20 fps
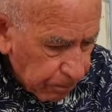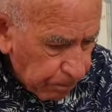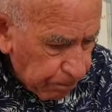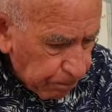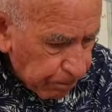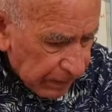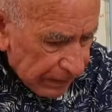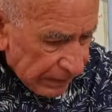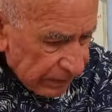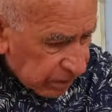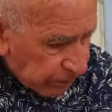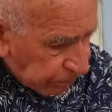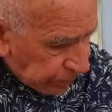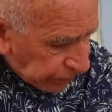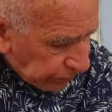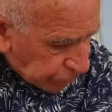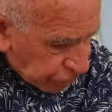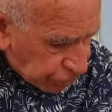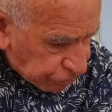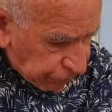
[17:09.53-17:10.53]
But in the
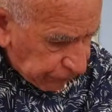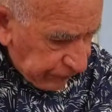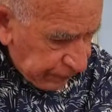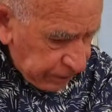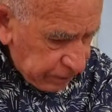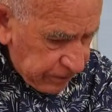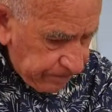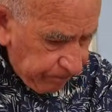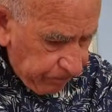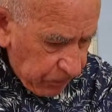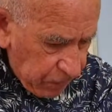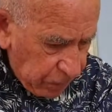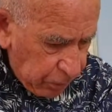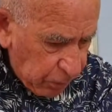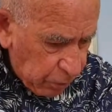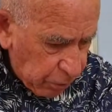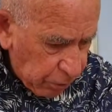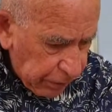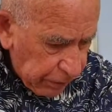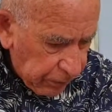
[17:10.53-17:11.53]
ministries,
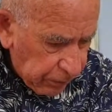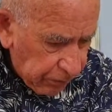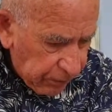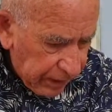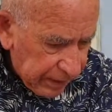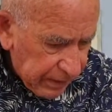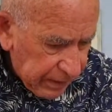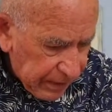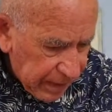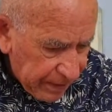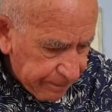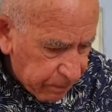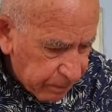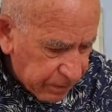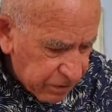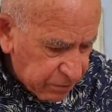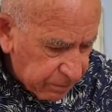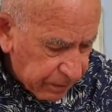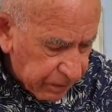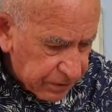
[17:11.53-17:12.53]
according to that
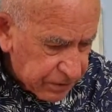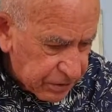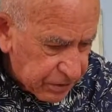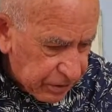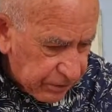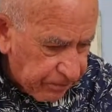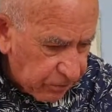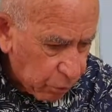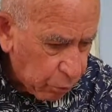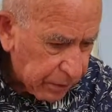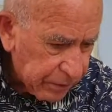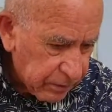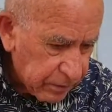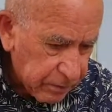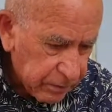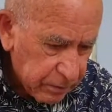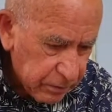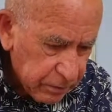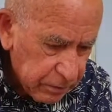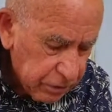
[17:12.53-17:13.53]
cabinet minister, the one that
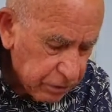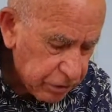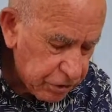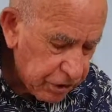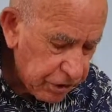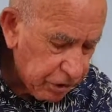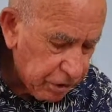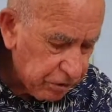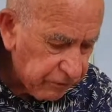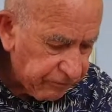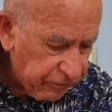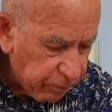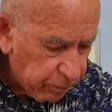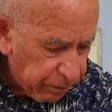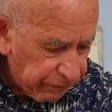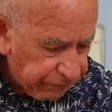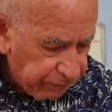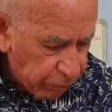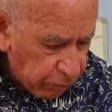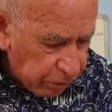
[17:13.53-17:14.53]
she interviewed
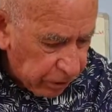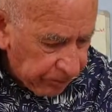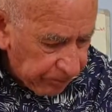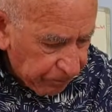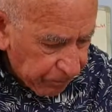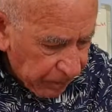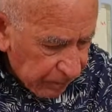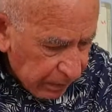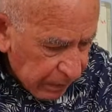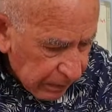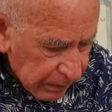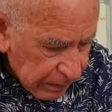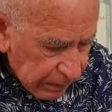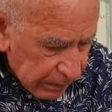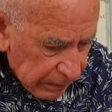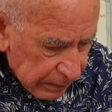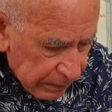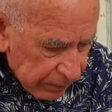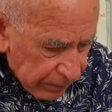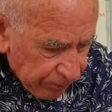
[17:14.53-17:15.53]
before,
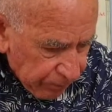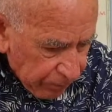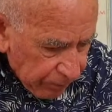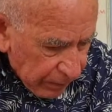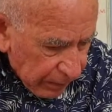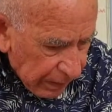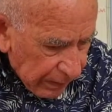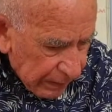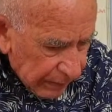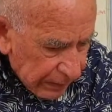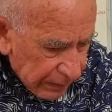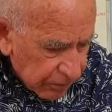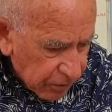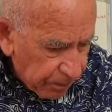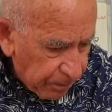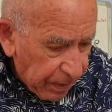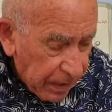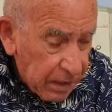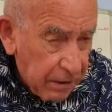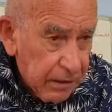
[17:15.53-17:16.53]
the
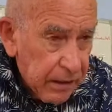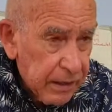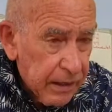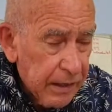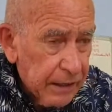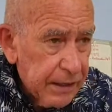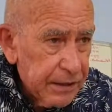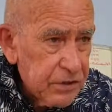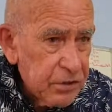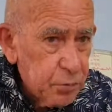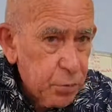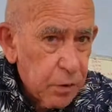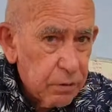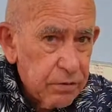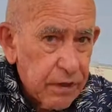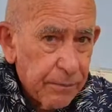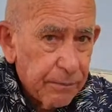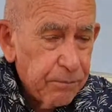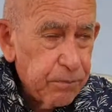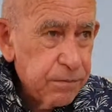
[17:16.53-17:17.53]
barricades were
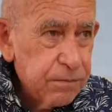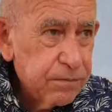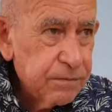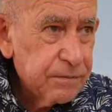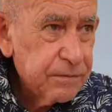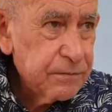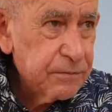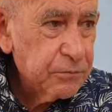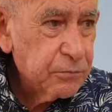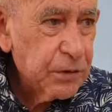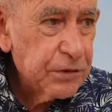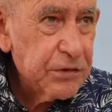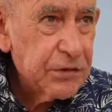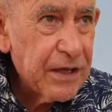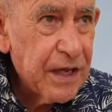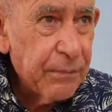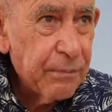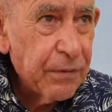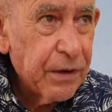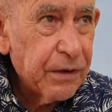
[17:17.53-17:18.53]
up. What's
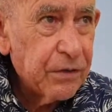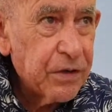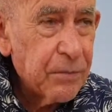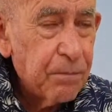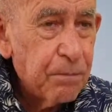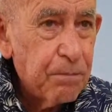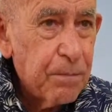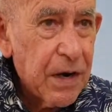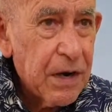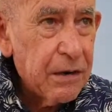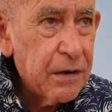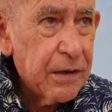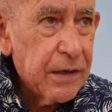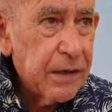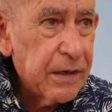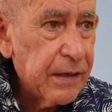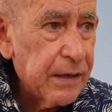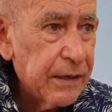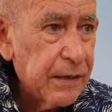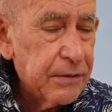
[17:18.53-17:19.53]
that mean? The
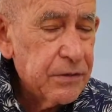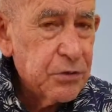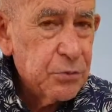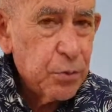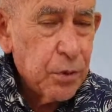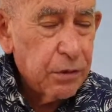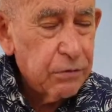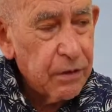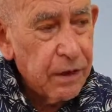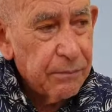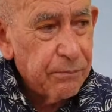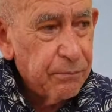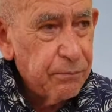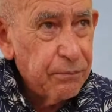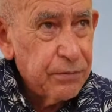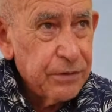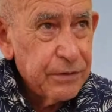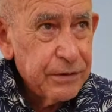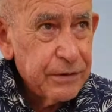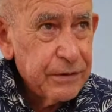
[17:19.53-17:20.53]
barricades were up.
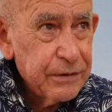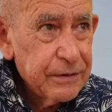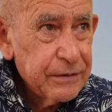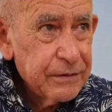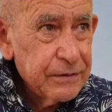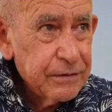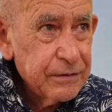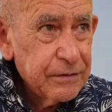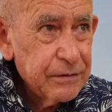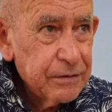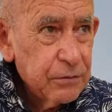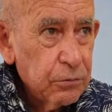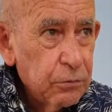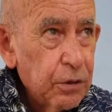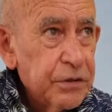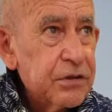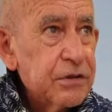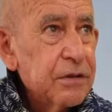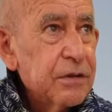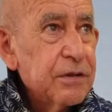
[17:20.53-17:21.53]
What's